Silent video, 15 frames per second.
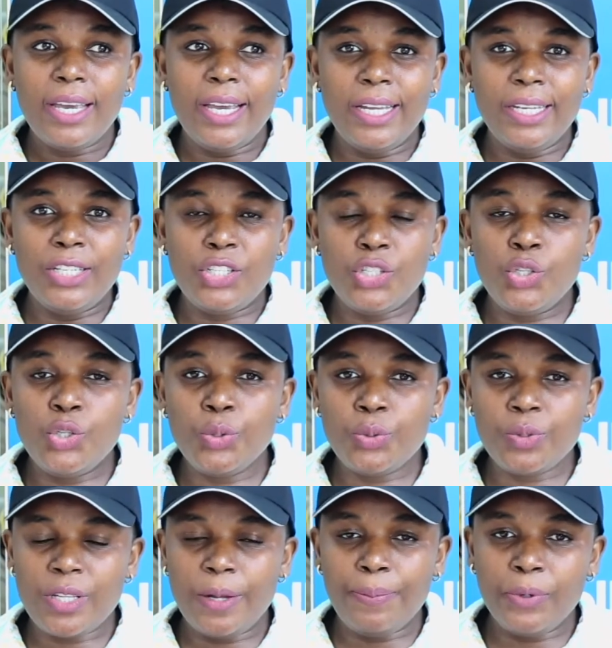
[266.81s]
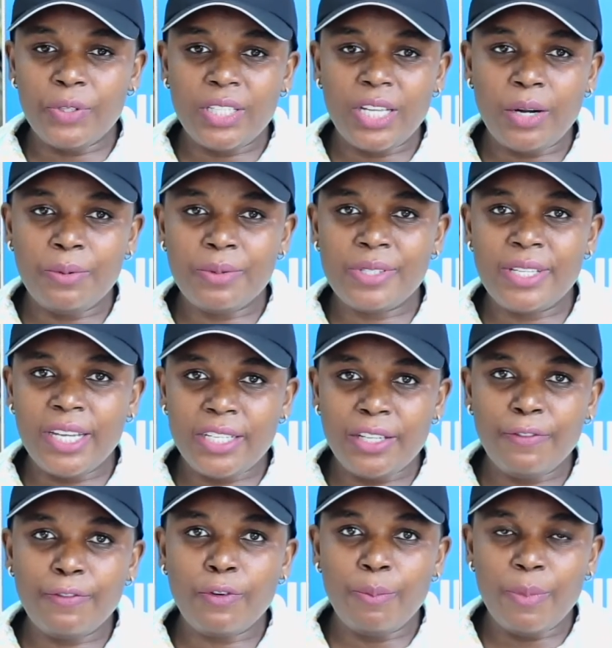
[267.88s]
And due to support that I was
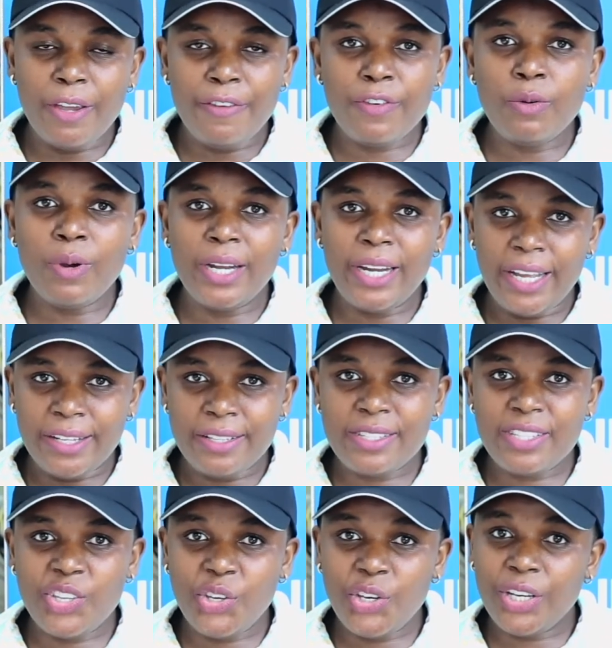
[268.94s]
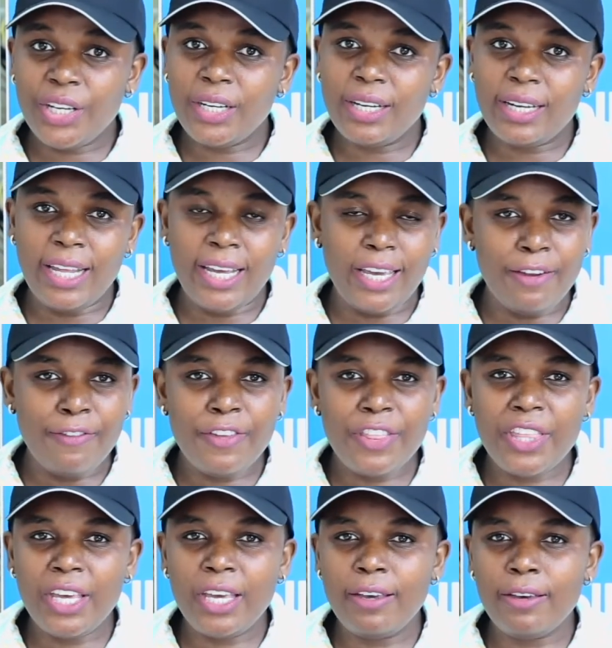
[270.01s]
getting from everyone else here, like
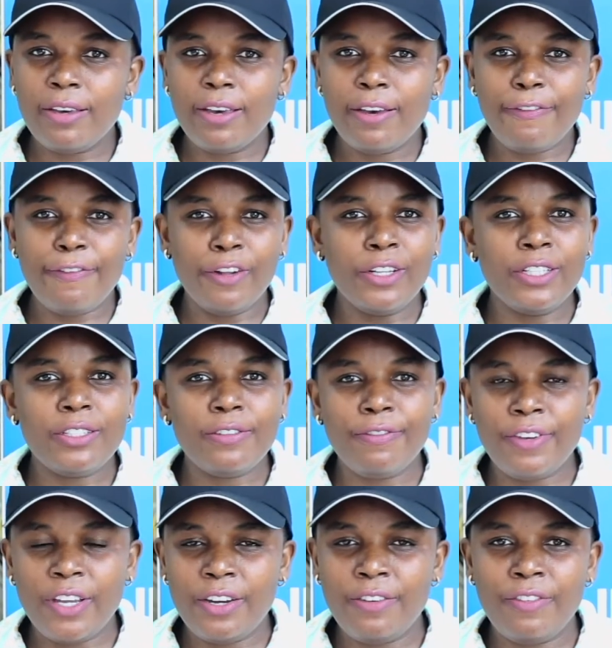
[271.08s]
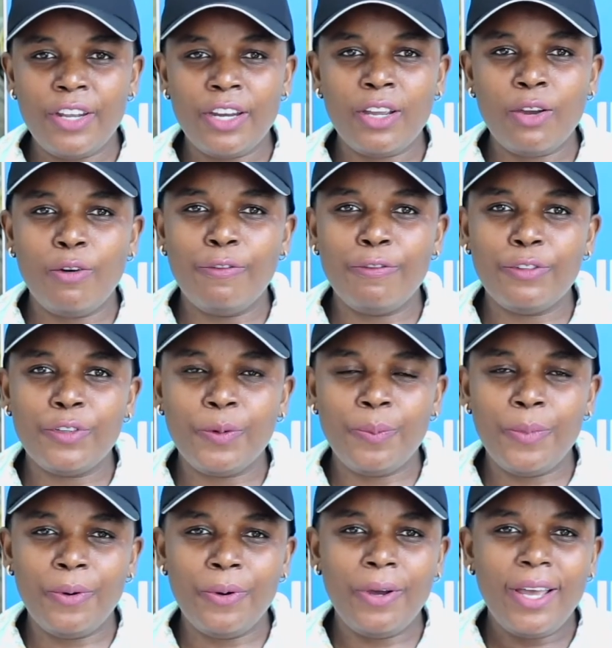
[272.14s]
everything felt very, very
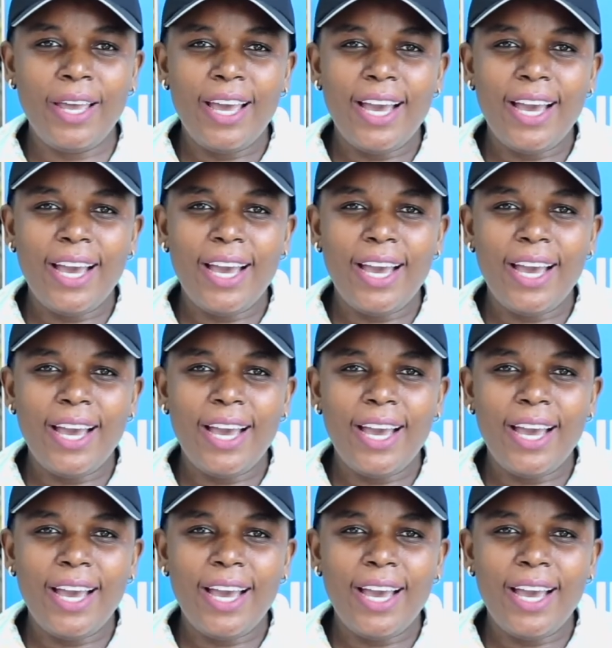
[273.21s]
comfortable.